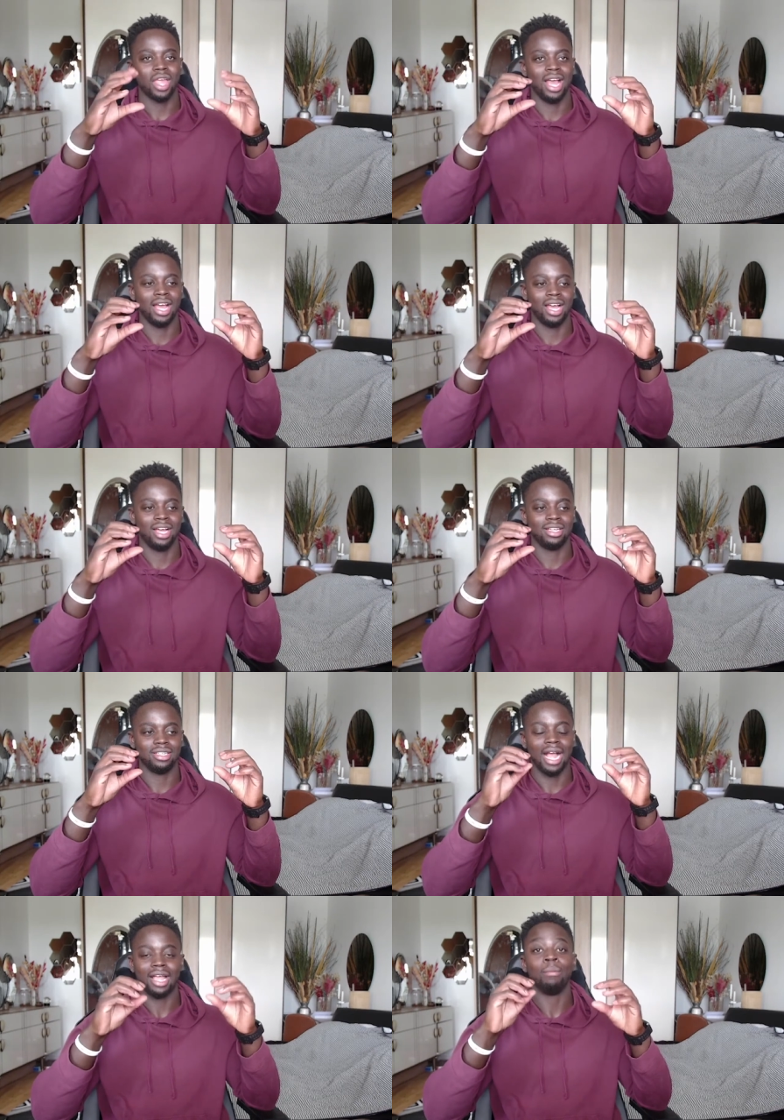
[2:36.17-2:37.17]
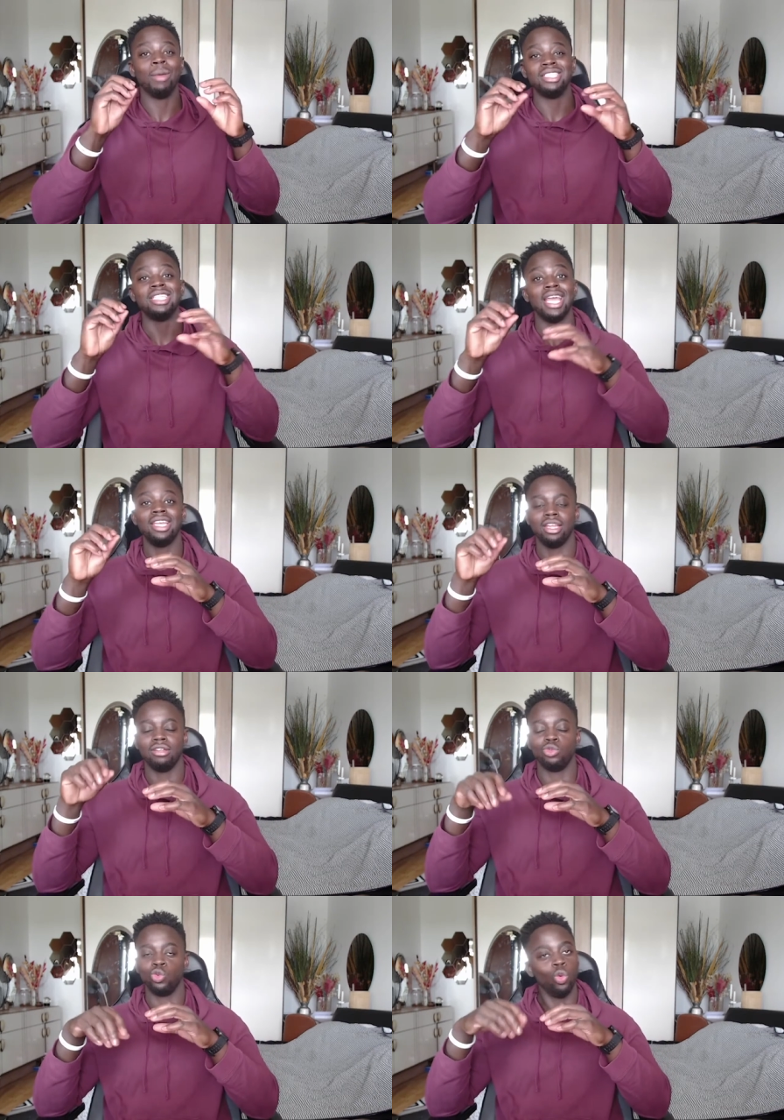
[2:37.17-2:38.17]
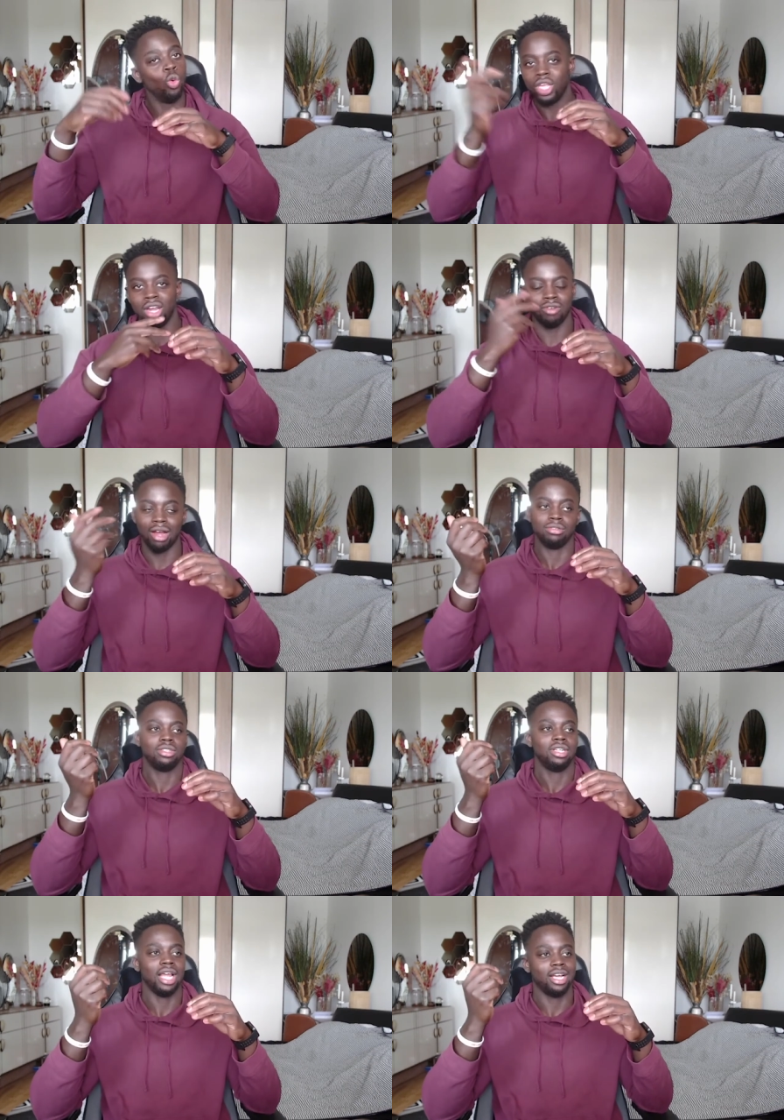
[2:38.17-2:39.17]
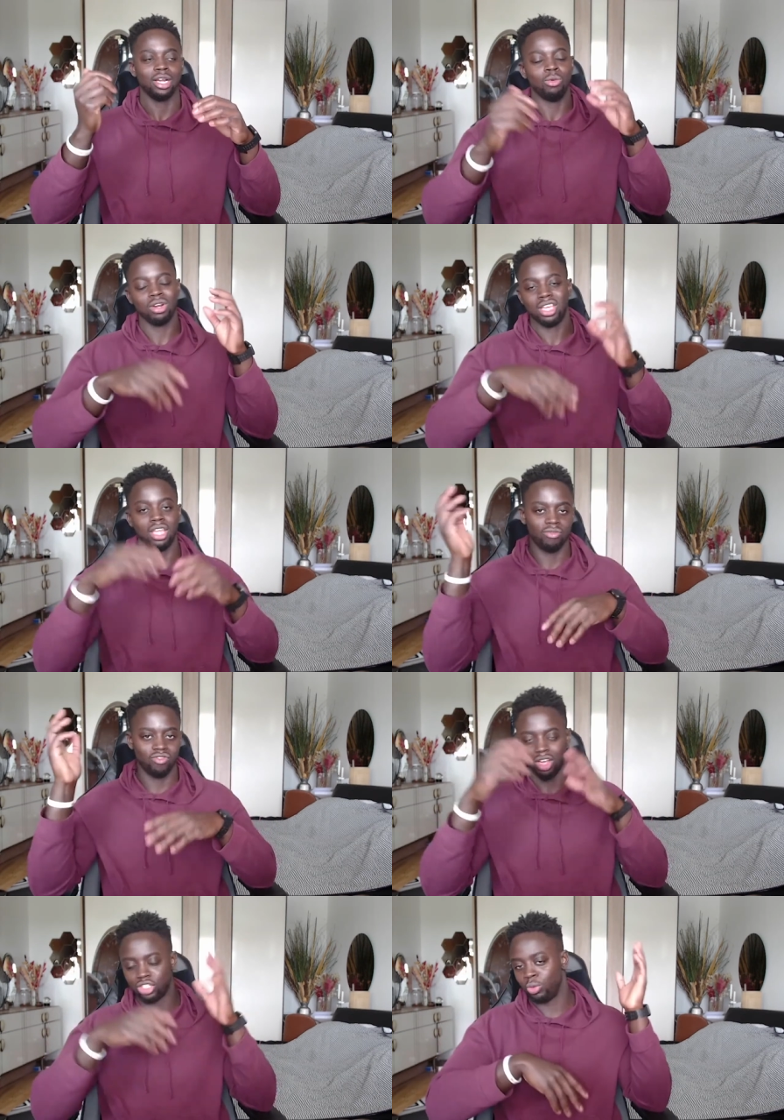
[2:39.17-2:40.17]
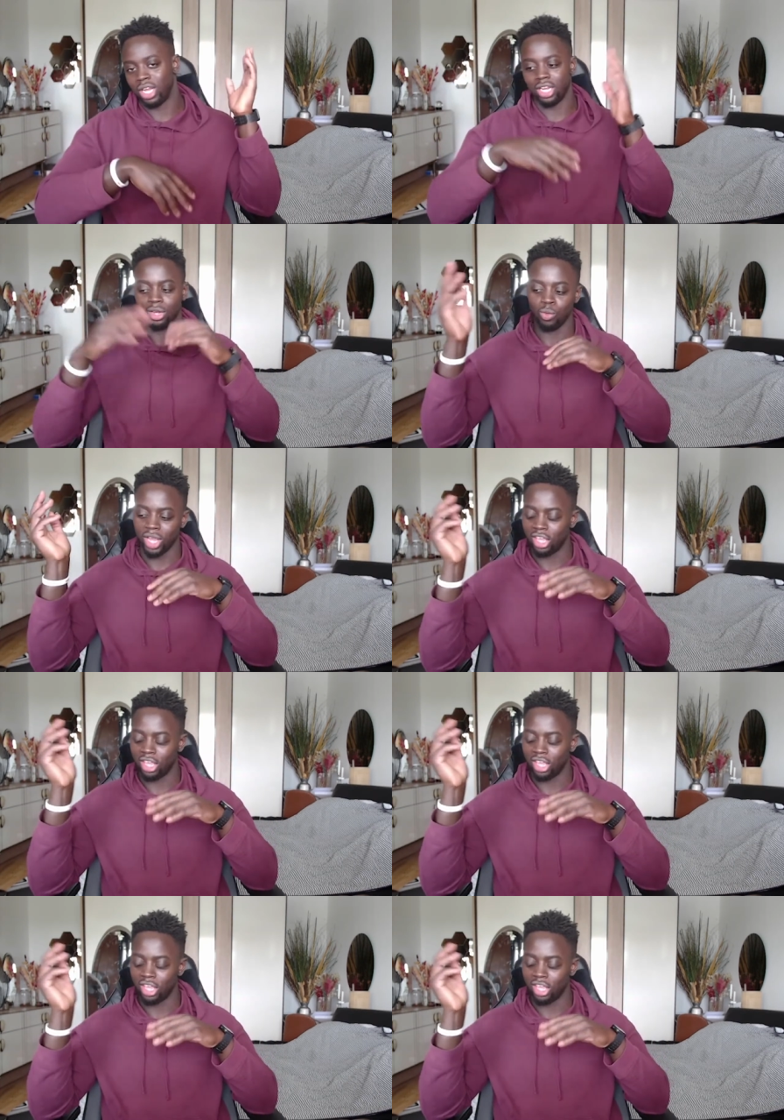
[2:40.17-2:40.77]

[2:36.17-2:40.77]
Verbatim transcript: and I maintain it all year round. I don't want to keep fluctuating.